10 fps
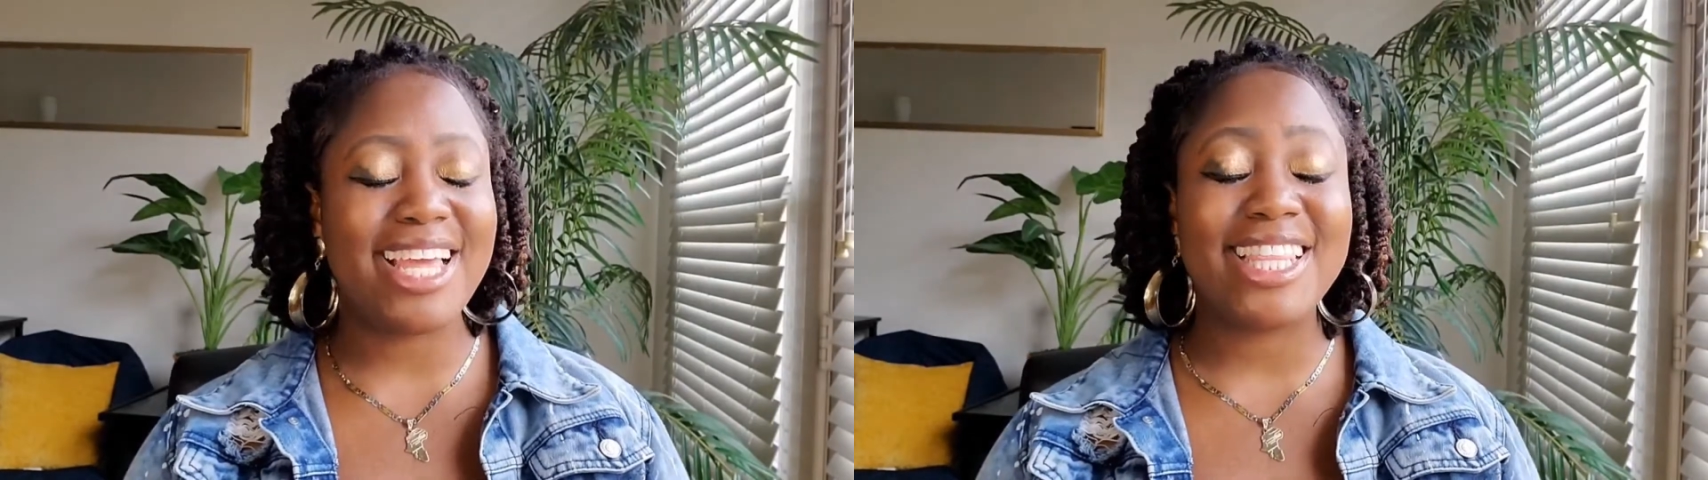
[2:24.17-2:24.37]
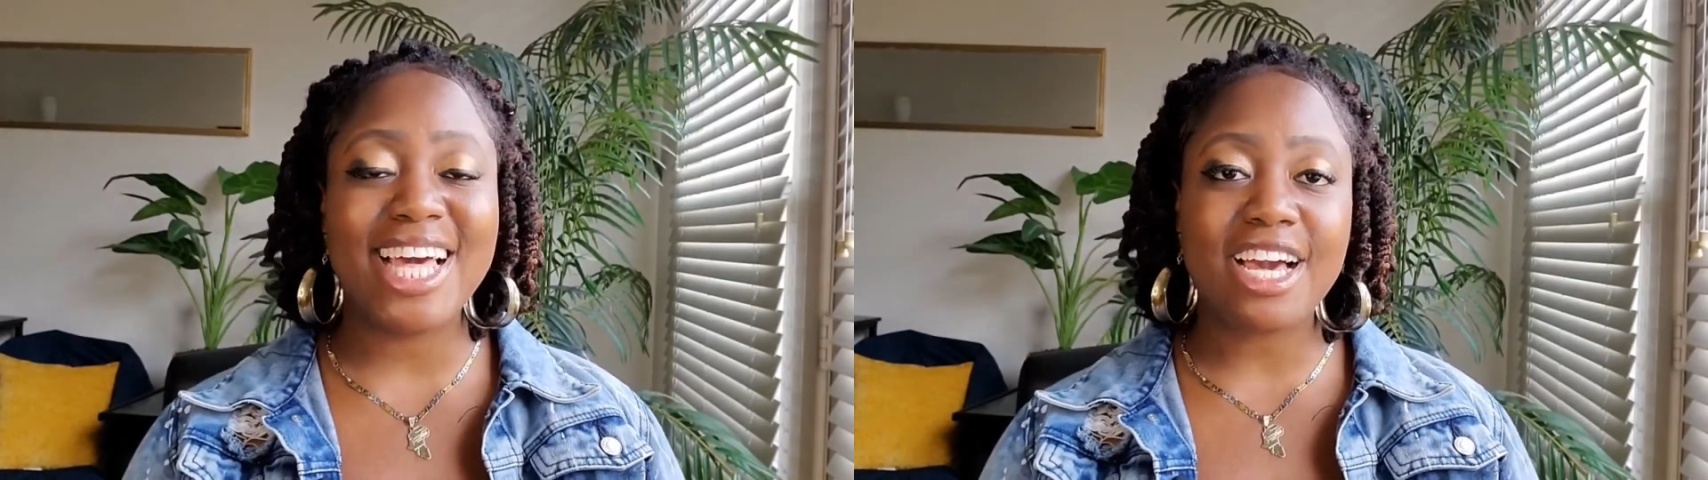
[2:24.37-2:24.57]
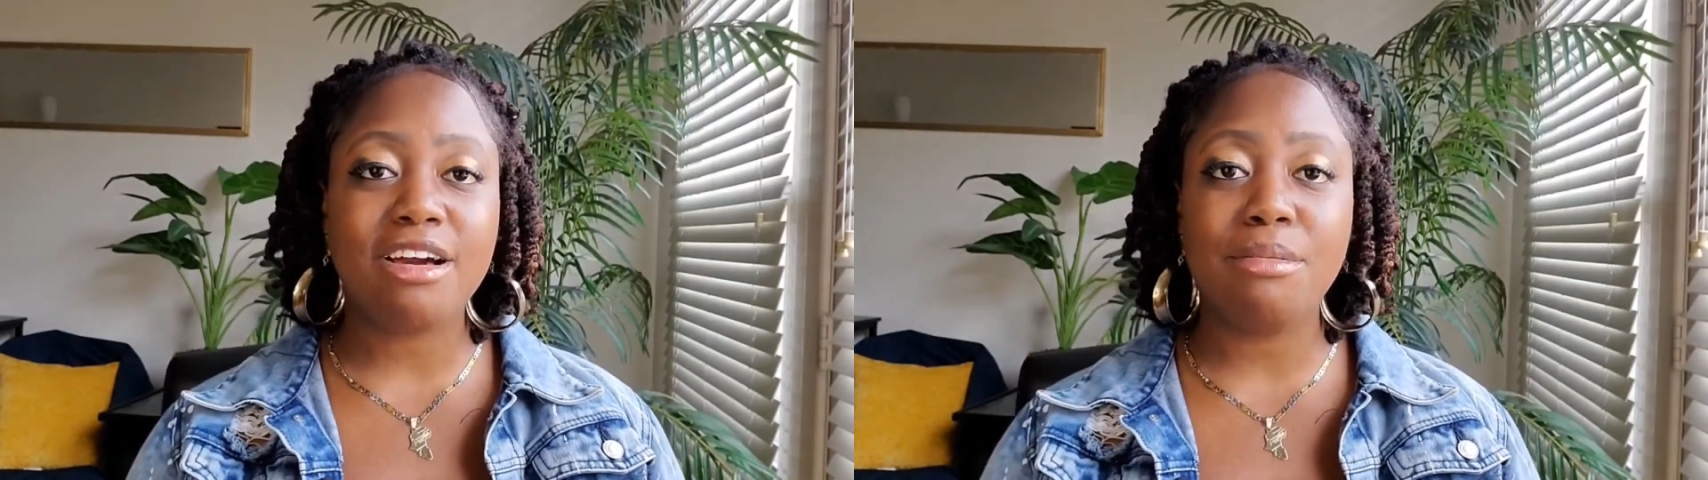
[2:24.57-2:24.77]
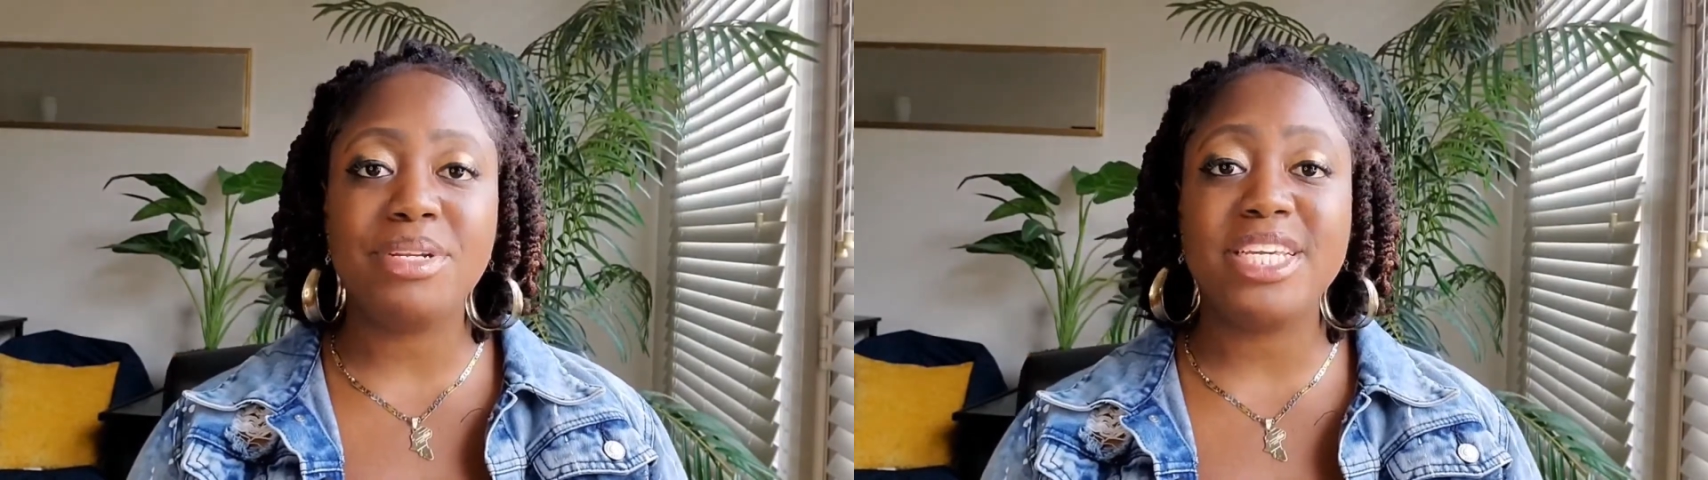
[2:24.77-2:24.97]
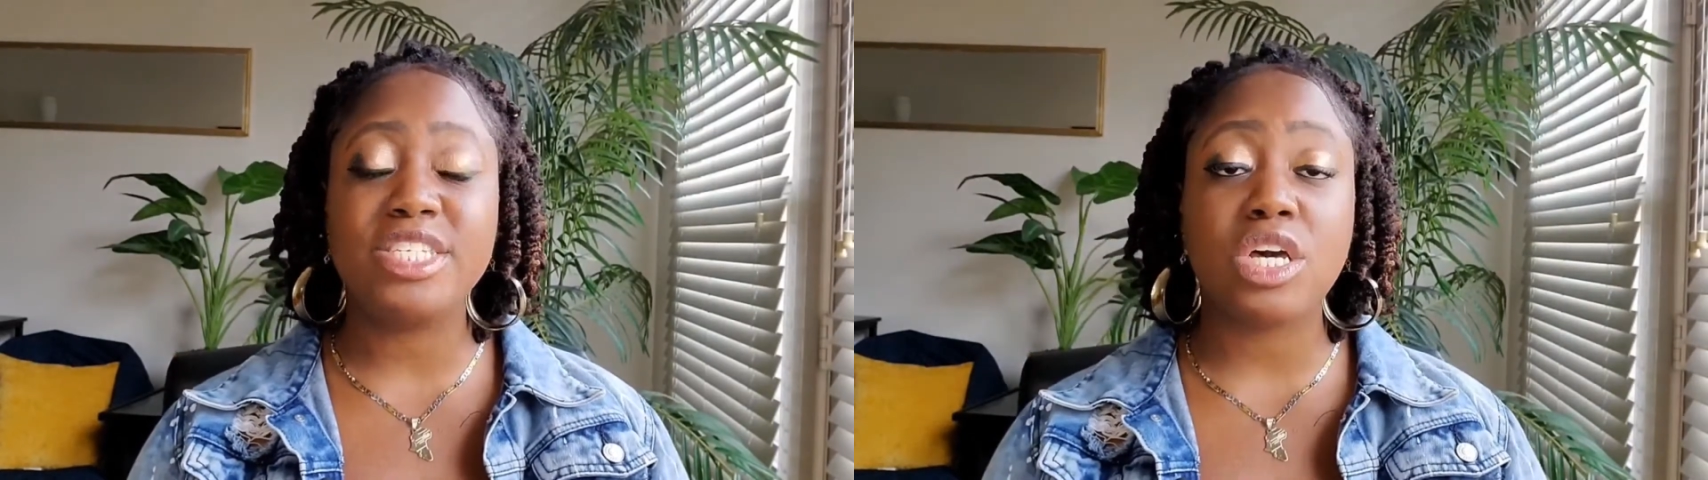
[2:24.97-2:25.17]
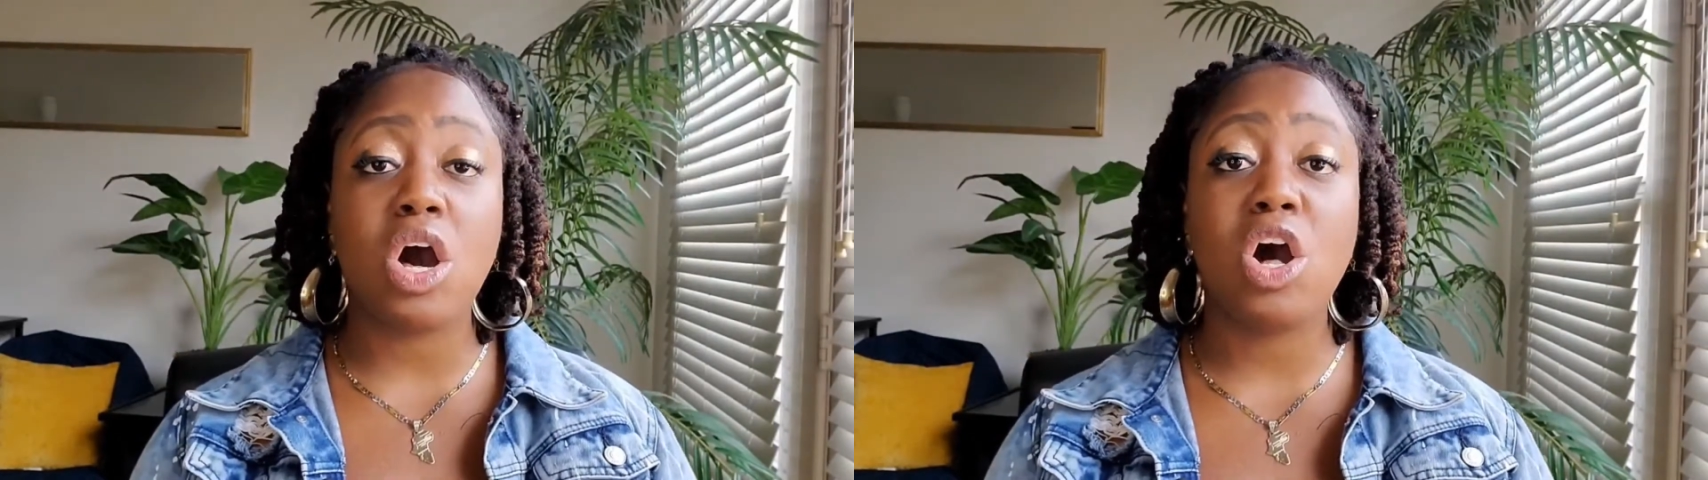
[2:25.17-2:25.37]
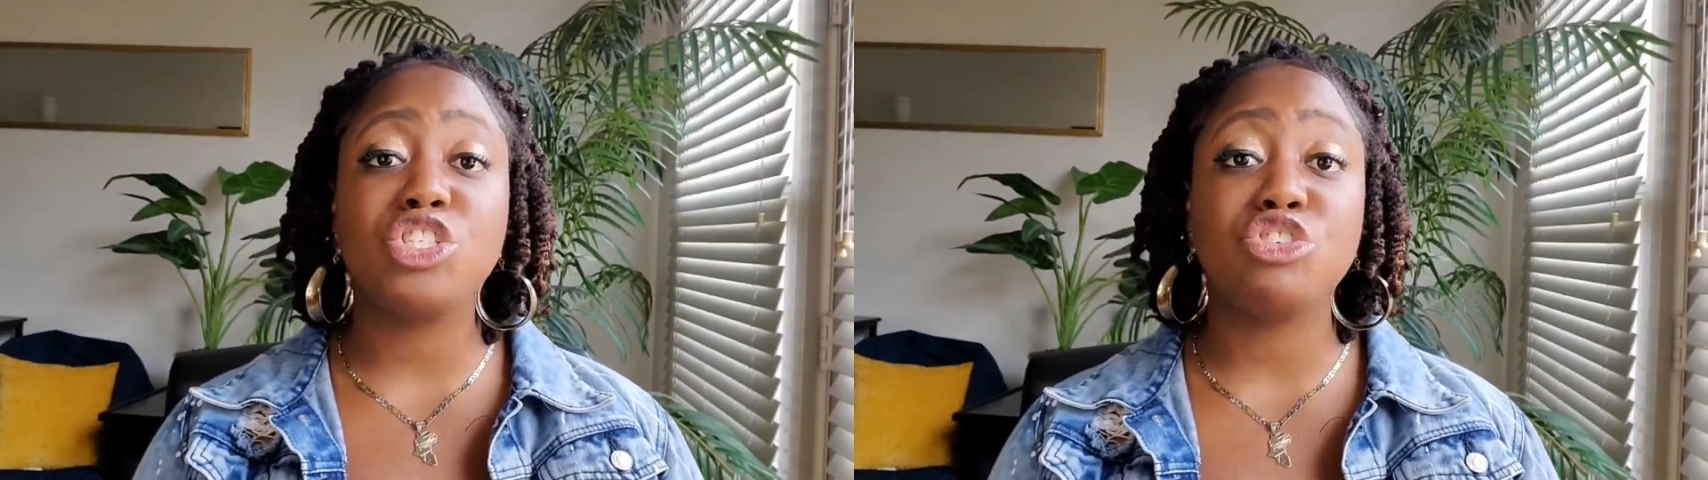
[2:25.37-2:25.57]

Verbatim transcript: and that company is called